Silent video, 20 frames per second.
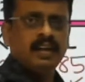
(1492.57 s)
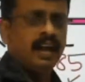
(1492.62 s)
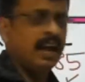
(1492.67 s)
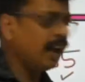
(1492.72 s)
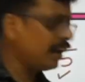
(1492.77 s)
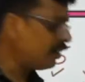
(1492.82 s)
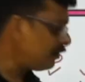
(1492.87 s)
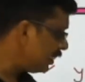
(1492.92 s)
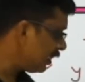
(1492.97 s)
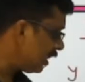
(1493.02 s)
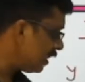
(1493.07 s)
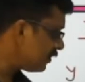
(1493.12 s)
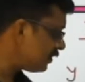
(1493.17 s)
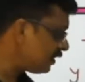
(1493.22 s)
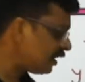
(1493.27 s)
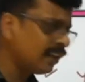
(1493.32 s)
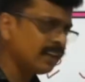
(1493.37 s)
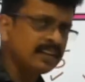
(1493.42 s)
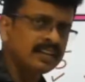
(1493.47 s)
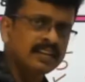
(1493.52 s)
and we can
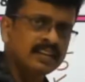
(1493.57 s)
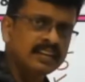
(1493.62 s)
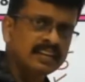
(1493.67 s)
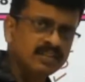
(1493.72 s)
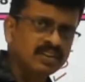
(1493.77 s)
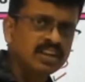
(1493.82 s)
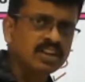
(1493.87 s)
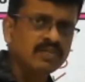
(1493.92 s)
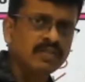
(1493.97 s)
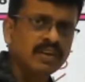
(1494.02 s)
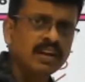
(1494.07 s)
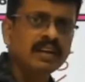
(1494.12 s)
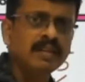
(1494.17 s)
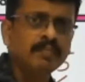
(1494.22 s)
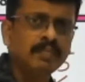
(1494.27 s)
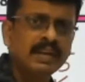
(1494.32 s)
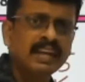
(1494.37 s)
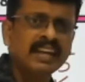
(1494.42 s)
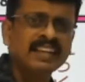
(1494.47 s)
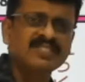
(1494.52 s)
say it will
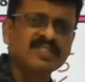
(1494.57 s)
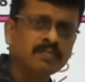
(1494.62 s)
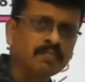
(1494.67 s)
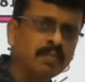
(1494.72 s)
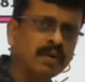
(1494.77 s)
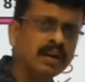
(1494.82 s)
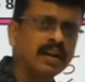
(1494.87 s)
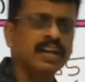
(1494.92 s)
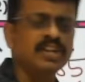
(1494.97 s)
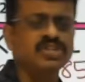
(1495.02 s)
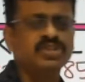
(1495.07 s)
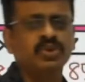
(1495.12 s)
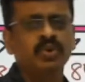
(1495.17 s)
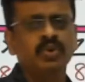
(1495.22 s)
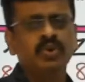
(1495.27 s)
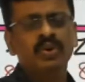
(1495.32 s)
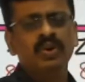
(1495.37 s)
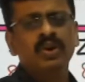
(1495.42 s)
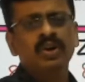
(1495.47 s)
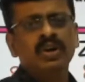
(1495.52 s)
be a simple ratio.